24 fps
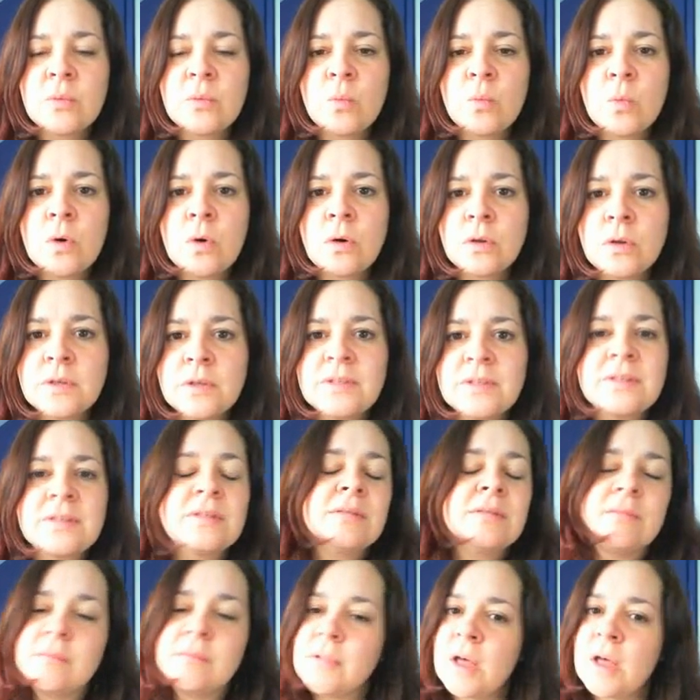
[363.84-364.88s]
in what
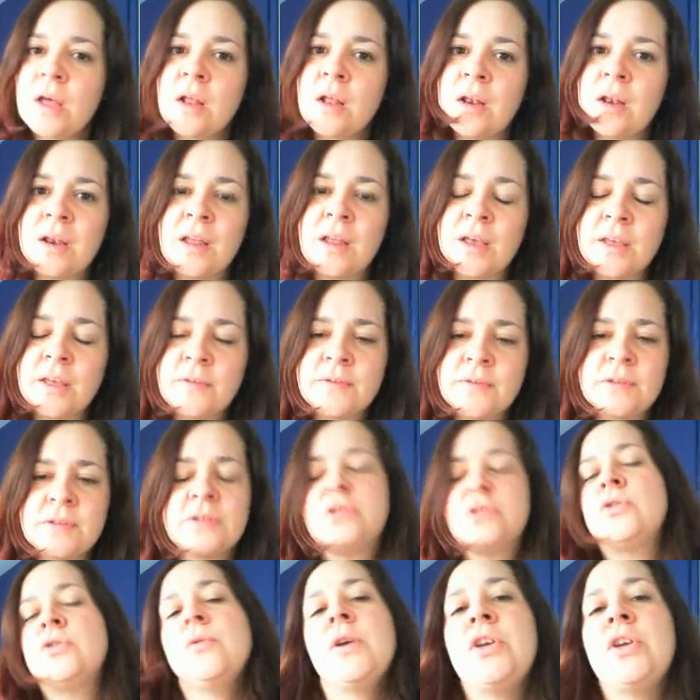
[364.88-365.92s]
life
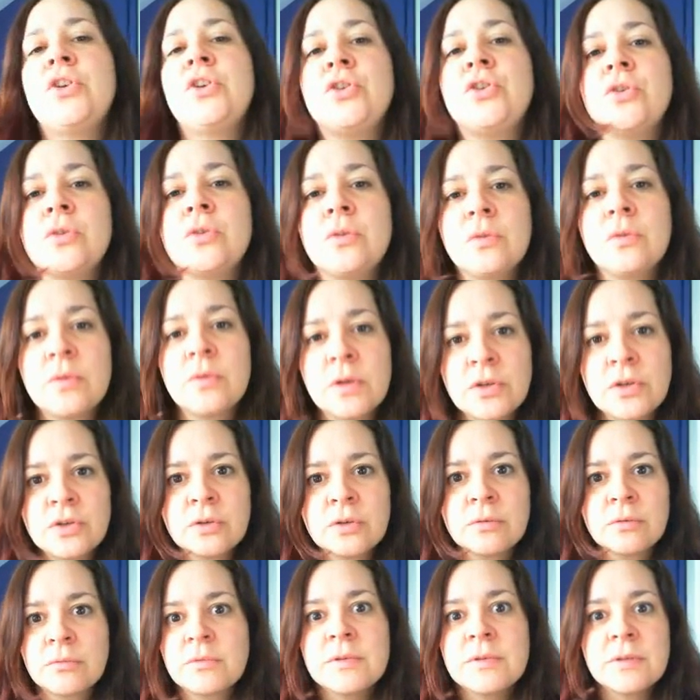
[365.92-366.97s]
situation or
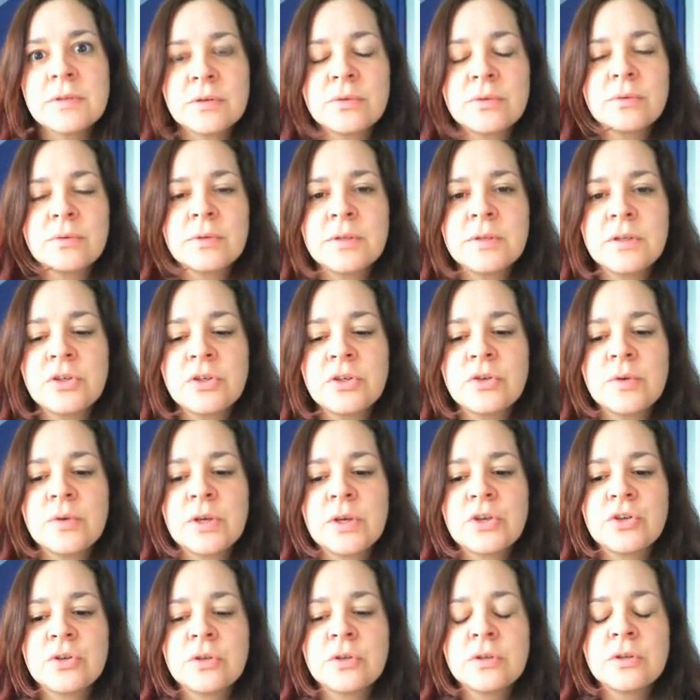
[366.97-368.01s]
school
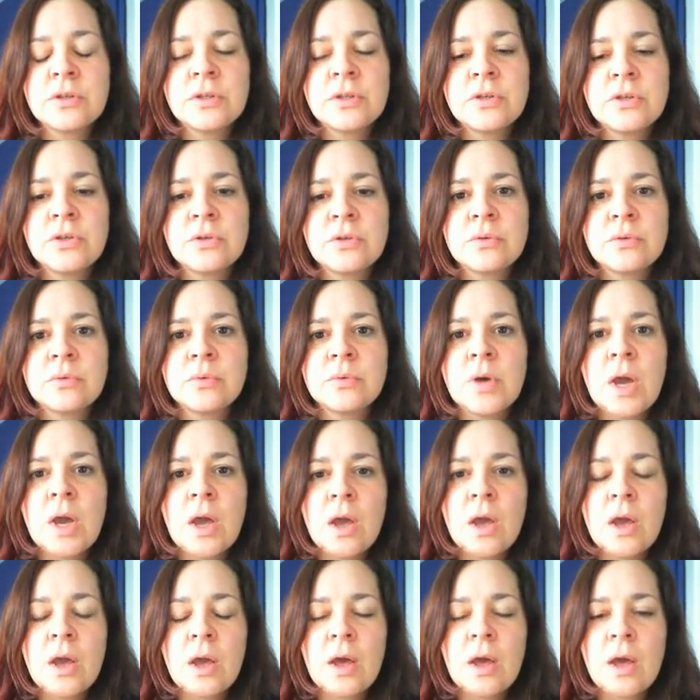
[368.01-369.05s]
situation did you
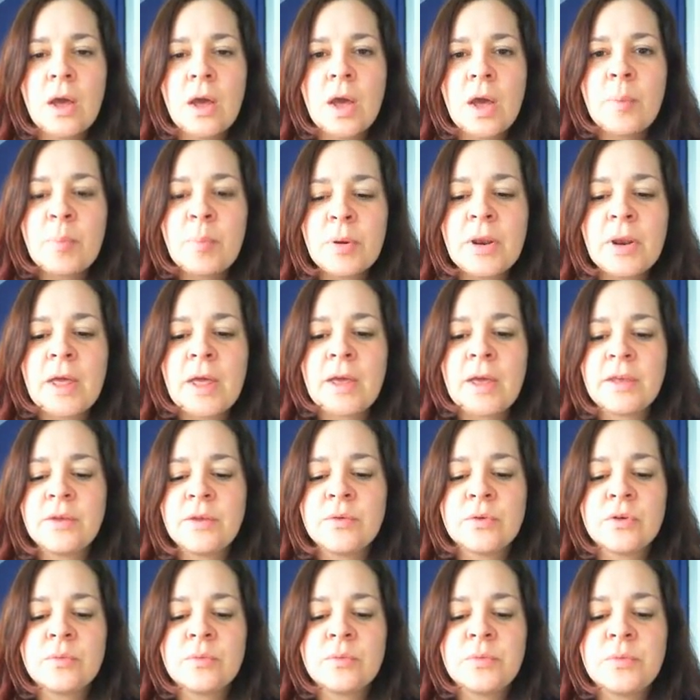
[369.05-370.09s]
apply
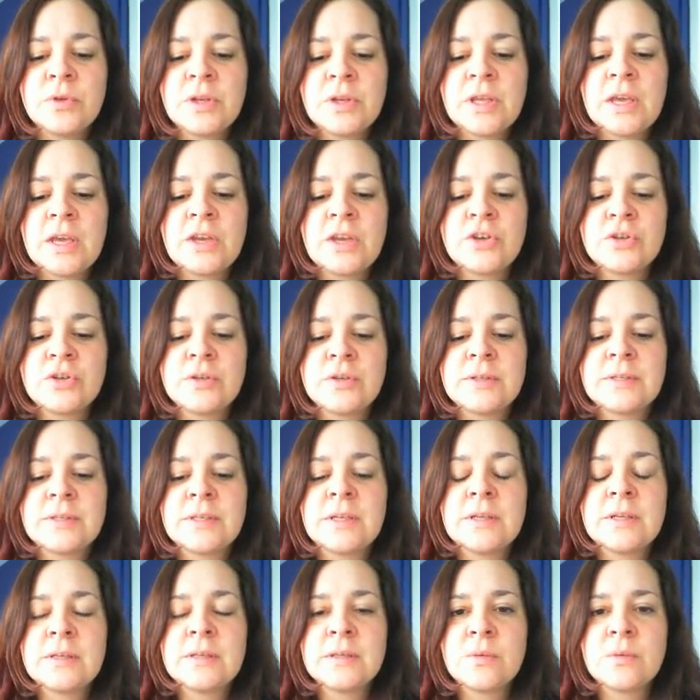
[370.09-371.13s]
your communication
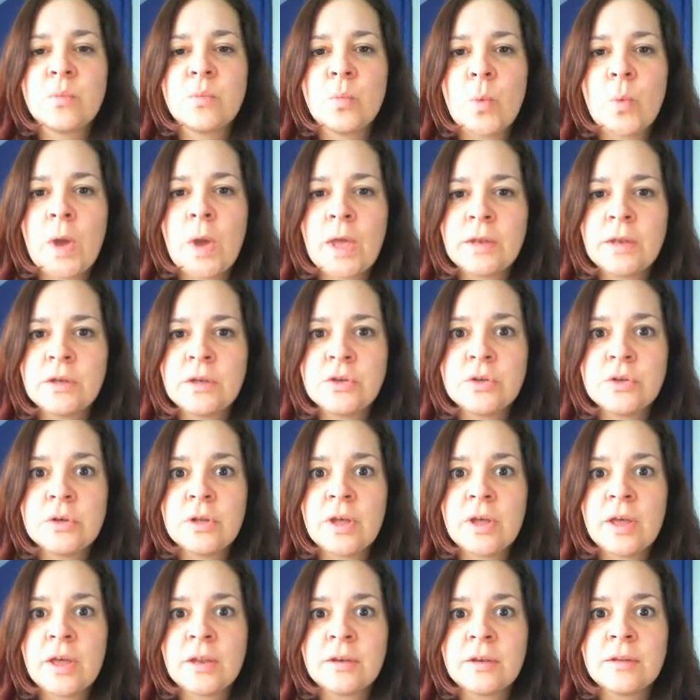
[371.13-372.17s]
skills, and where did you
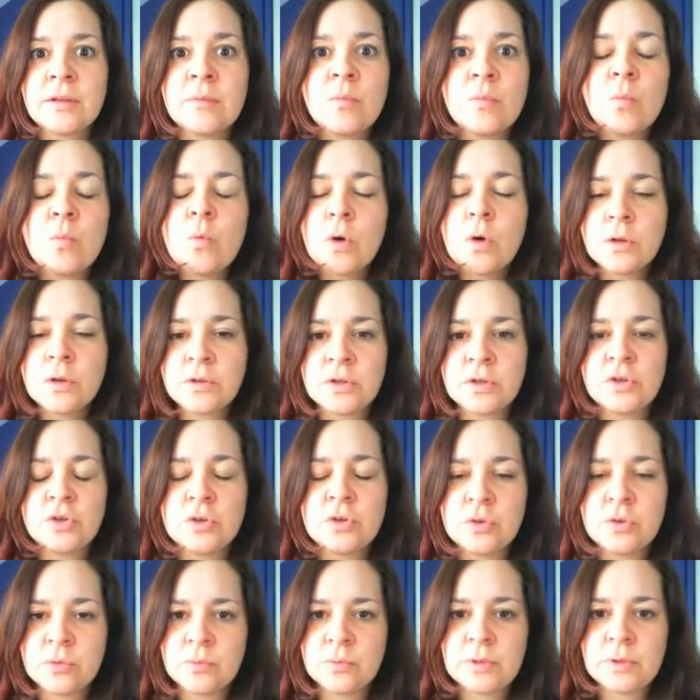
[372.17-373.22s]
learn them? What did you
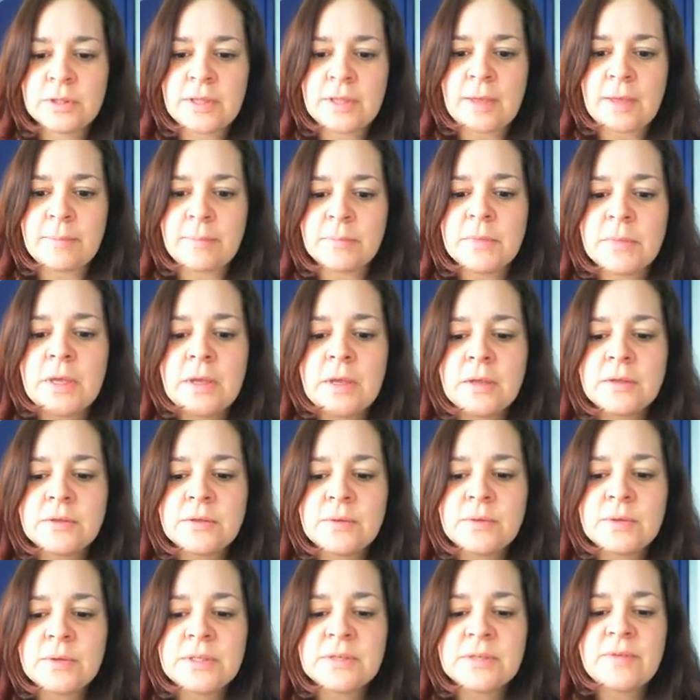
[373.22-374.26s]
do with them?
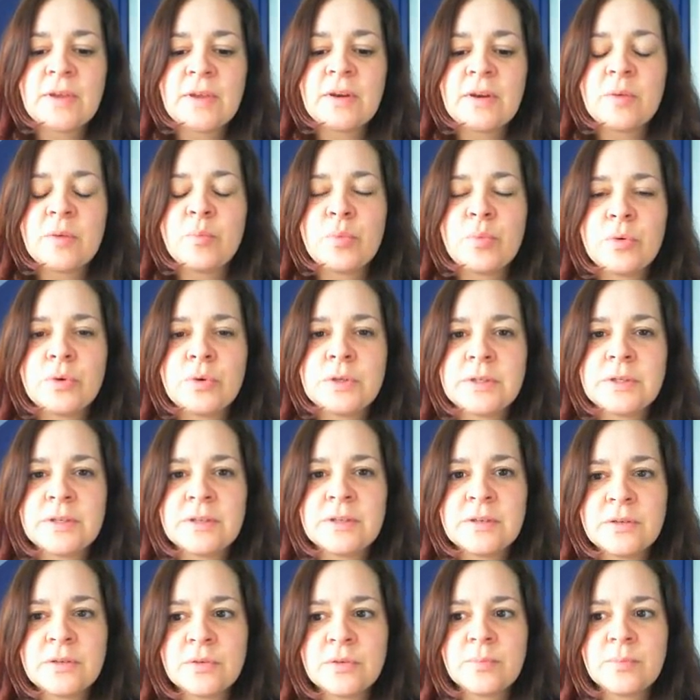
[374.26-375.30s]
So it's very important
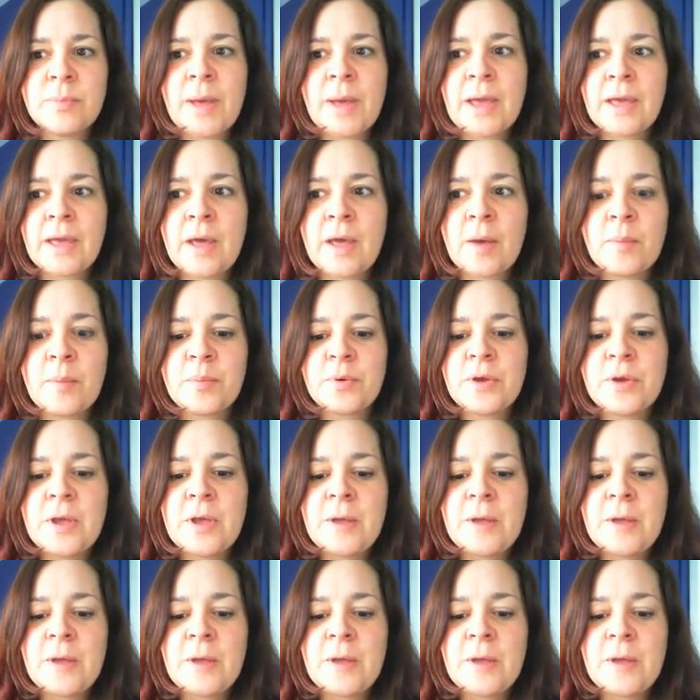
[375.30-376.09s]
to back up